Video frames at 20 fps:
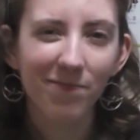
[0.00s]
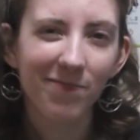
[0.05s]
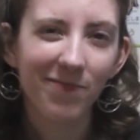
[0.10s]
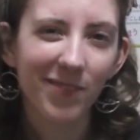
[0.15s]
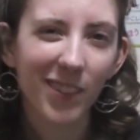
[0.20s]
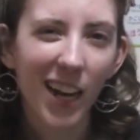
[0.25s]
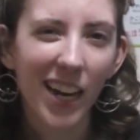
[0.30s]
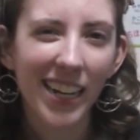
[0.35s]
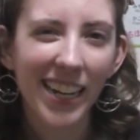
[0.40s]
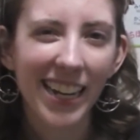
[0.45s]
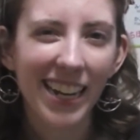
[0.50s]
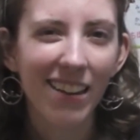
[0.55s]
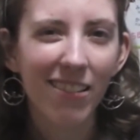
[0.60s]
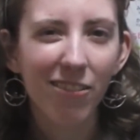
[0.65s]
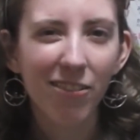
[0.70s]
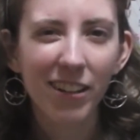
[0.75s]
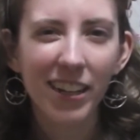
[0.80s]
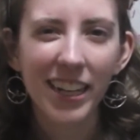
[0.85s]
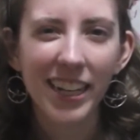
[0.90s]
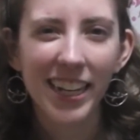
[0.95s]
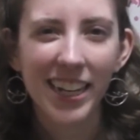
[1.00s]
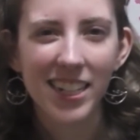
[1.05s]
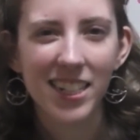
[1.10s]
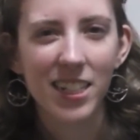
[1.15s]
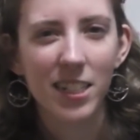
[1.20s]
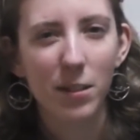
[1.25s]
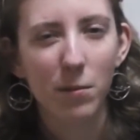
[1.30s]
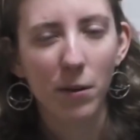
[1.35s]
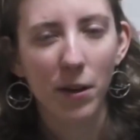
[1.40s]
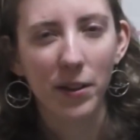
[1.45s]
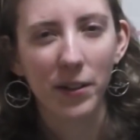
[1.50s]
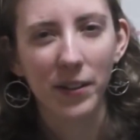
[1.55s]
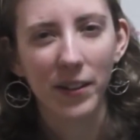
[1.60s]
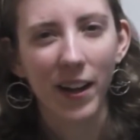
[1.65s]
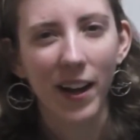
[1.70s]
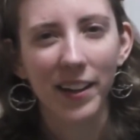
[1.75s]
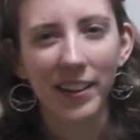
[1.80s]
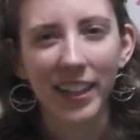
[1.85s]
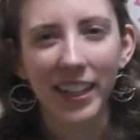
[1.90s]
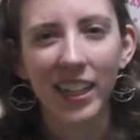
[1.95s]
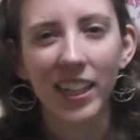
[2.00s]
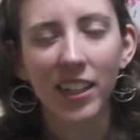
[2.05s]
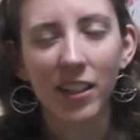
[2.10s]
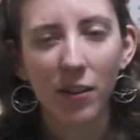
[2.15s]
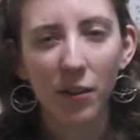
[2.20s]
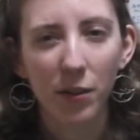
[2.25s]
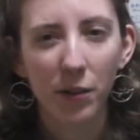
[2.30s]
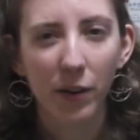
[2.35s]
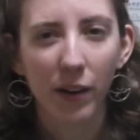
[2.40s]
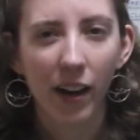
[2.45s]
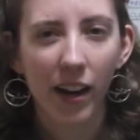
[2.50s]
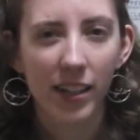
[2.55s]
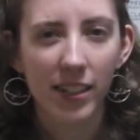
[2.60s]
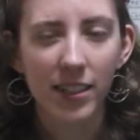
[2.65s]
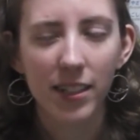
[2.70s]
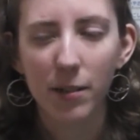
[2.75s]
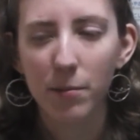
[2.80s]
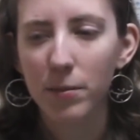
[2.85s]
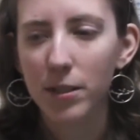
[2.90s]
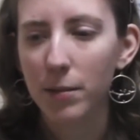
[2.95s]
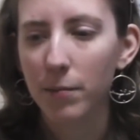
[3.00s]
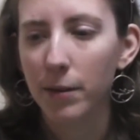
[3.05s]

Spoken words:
kind of iffy as to whether or not they can go through customs.